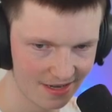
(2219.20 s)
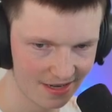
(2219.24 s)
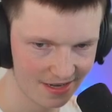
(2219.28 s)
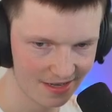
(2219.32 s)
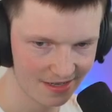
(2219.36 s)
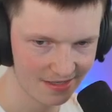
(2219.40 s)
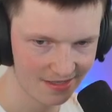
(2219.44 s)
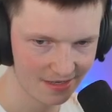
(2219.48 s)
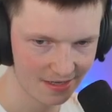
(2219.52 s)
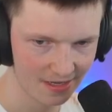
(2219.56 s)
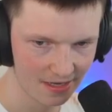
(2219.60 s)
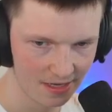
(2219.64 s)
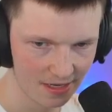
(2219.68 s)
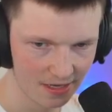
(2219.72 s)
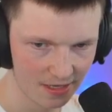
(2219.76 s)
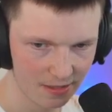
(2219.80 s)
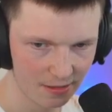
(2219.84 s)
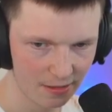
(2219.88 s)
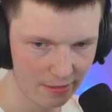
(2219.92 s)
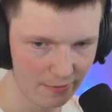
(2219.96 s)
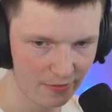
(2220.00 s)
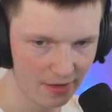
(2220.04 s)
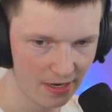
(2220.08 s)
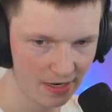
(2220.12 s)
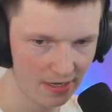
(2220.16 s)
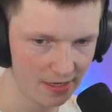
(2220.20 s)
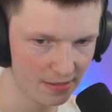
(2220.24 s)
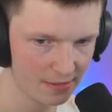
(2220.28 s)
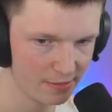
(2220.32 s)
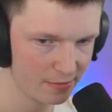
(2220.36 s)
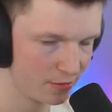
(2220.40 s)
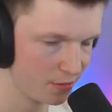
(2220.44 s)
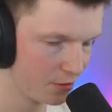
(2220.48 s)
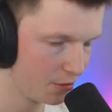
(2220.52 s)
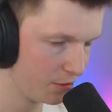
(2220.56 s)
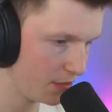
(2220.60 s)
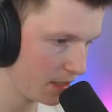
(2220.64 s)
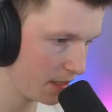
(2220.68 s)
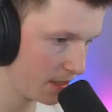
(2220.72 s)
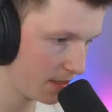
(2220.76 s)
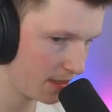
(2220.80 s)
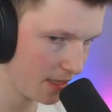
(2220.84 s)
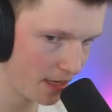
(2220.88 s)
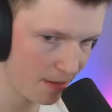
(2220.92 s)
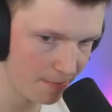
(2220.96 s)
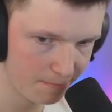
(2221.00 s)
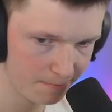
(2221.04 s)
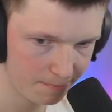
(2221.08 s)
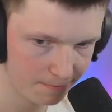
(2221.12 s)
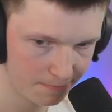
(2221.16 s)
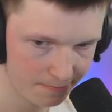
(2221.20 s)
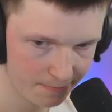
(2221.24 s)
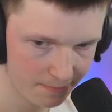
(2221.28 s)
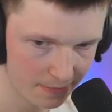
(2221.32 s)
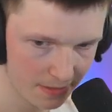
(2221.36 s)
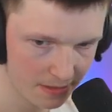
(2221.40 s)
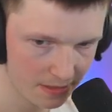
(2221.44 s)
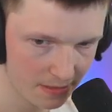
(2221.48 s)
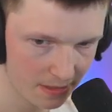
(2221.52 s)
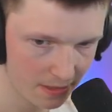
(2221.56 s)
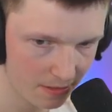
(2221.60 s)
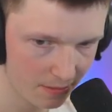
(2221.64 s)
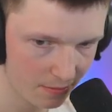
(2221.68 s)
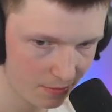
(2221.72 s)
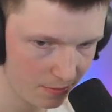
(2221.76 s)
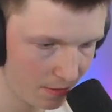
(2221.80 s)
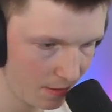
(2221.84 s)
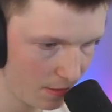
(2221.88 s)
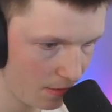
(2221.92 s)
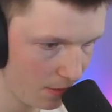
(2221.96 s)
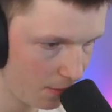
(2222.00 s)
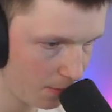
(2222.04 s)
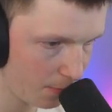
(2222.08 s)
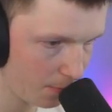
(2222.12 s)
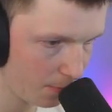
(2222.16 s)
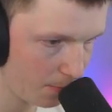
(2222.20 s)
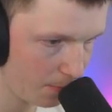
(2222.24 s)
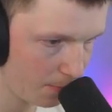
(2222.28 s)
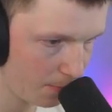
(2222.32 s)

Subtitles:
Like, you have ILS for 2.6, yeah? Isn't it? Only low.